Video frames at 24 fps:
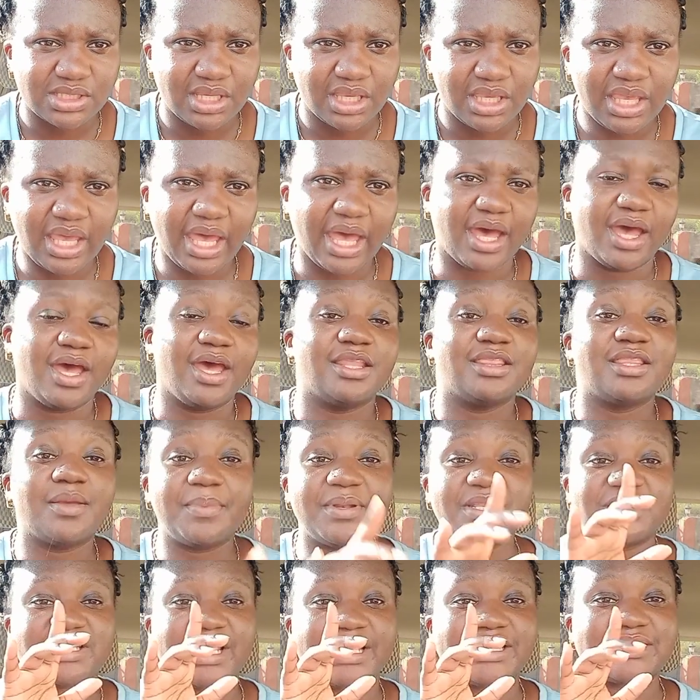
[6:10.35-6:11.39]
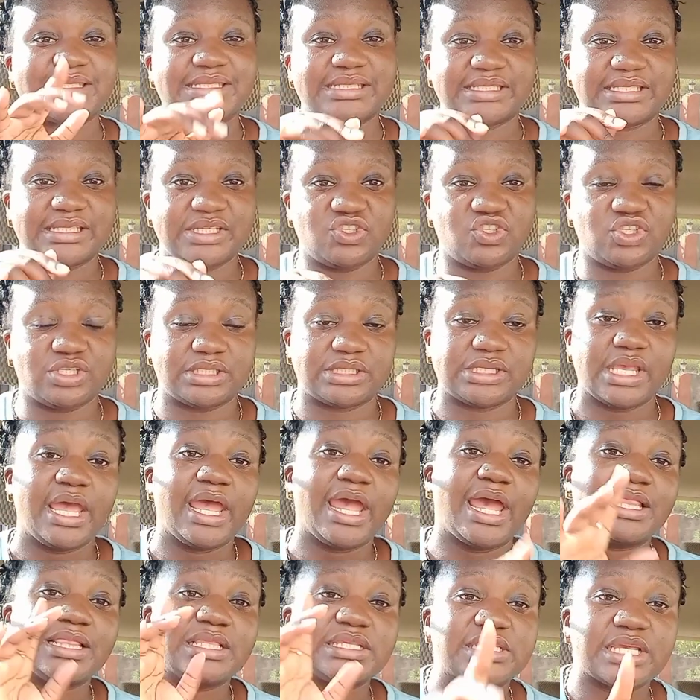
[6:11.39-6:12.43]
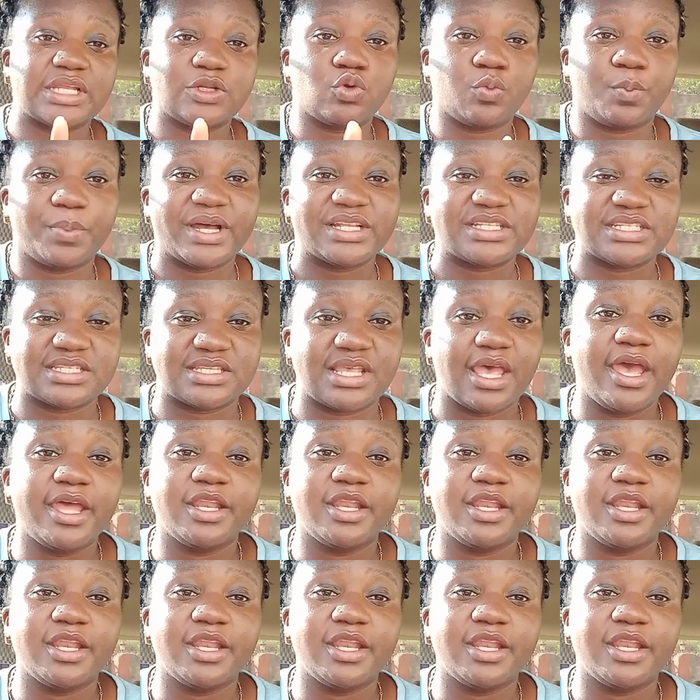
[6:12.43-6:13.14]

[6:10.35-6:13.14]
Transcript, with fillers: Yeah, that bill is like 16 G's. And these are Dupatas.